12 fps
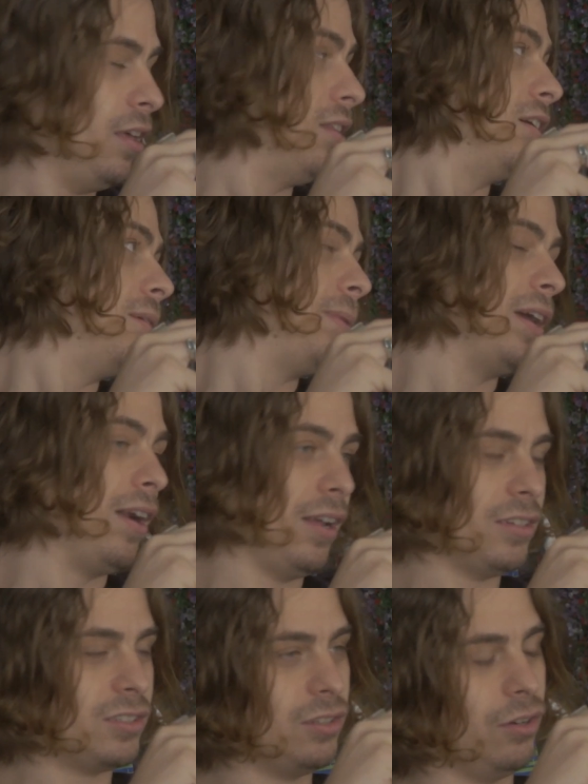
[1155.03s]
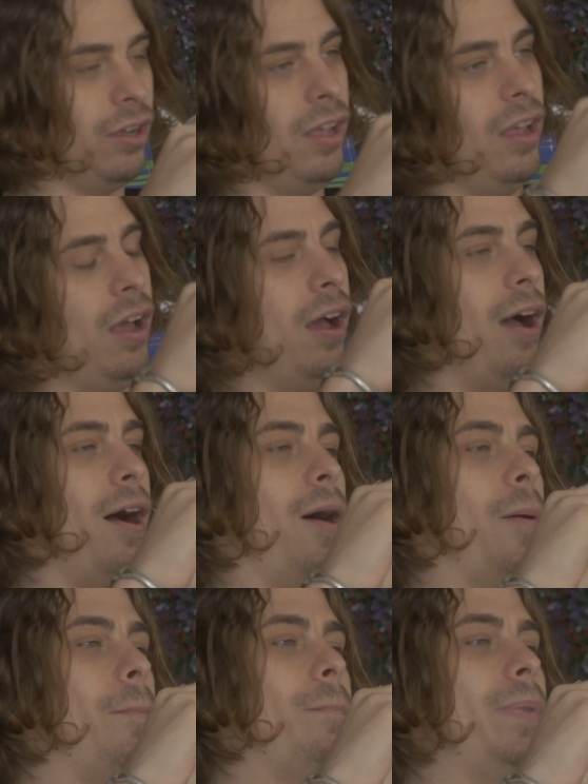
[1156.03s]
killer, to be honest. So
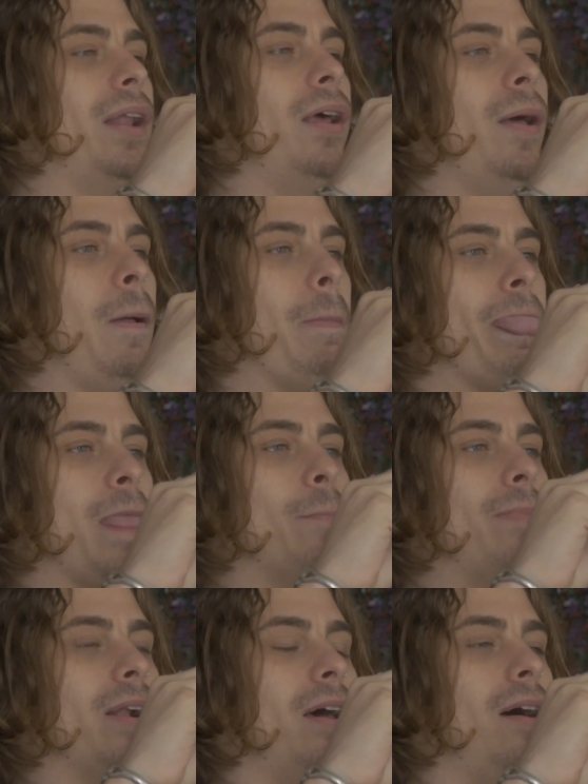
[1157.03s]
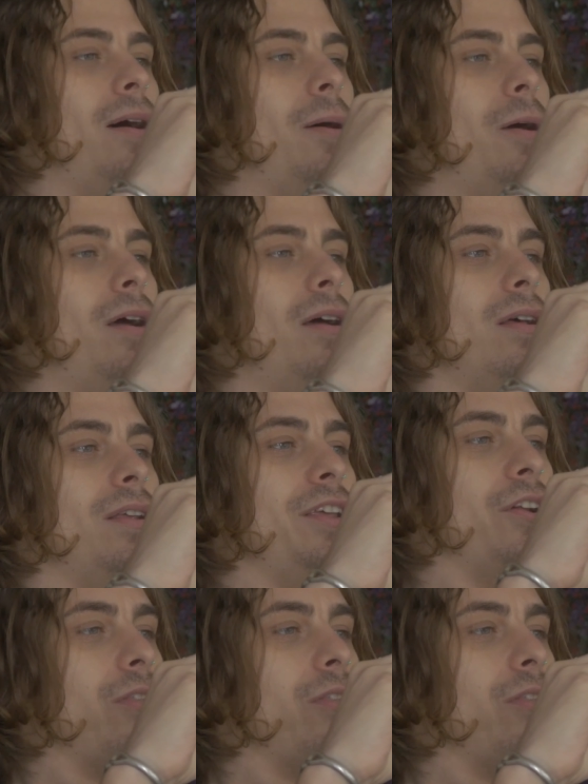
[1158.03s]
but you